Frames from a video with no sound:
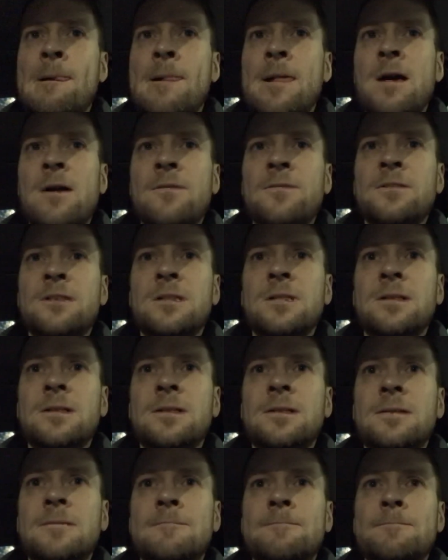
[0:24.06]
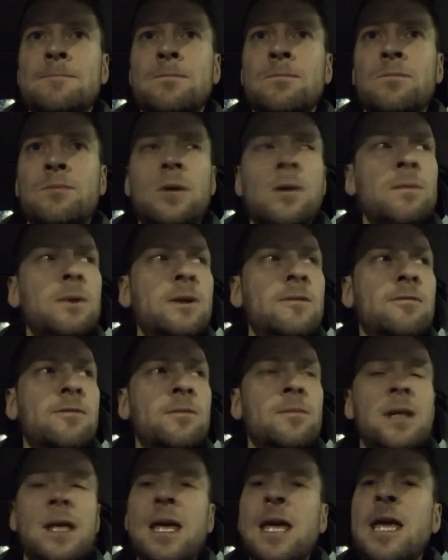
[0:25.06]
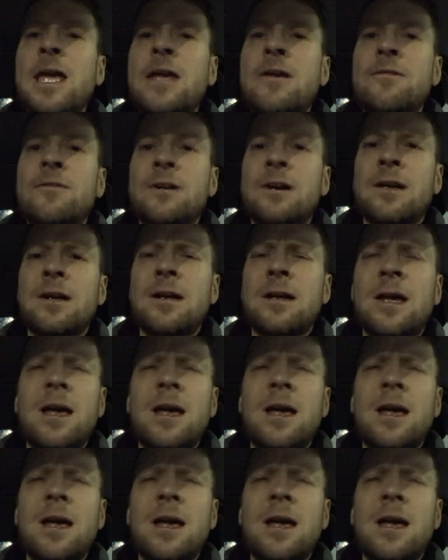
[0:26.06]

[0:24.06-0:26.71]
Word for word: often probably from the era,